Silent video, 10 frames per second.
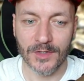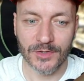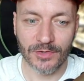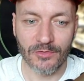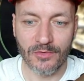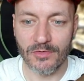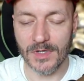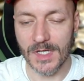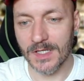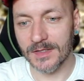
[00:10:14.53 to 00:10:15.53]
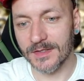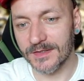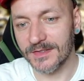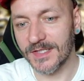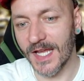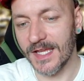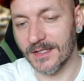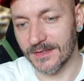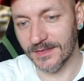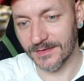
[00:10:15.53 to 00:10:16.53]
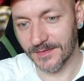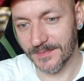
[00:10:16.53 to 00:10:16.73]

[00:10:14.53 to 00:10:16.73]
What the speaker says: to take it